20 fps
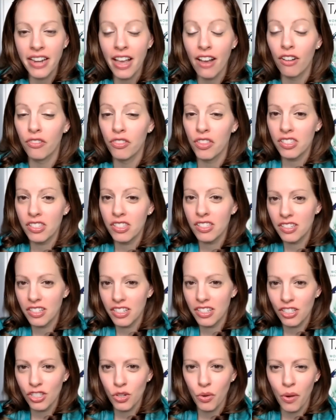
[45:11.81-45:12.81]
Now, this is
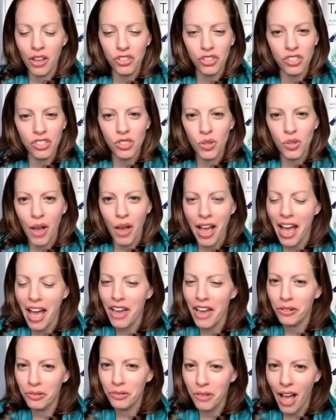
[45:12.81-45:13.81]
Dee's question, so I
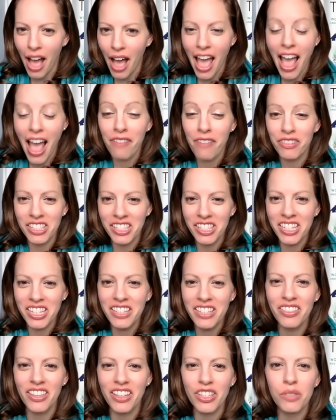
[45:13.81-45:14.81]
haven't
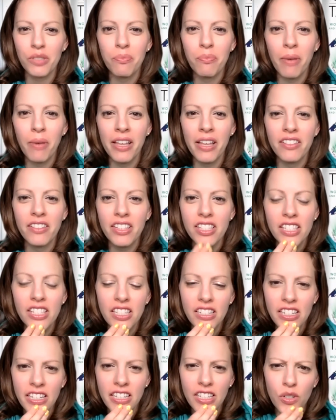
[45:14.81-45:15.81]
seen this, but this is
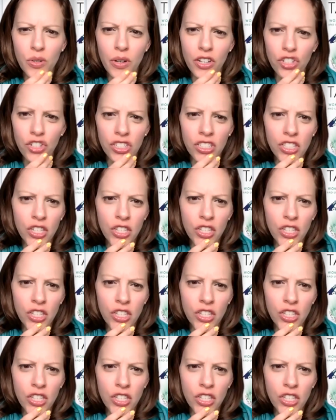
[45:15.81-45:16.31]
Dee's question.